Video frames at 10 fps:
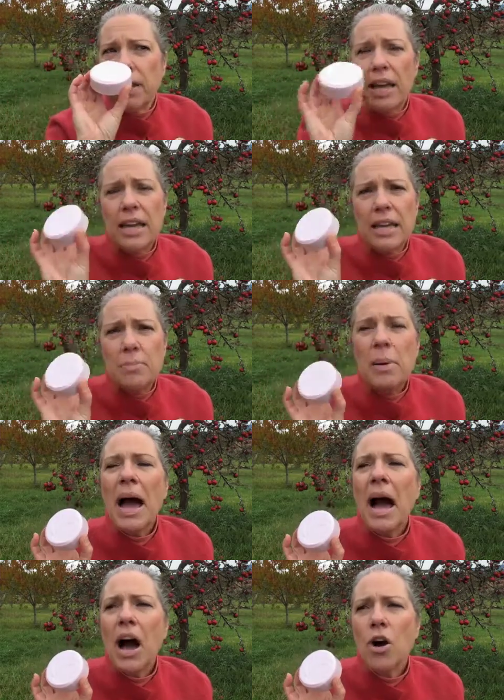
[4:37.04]
a
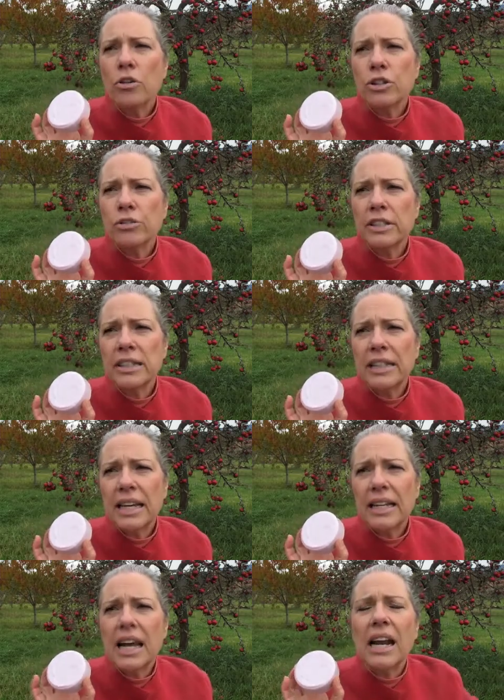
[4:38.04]
powdery, and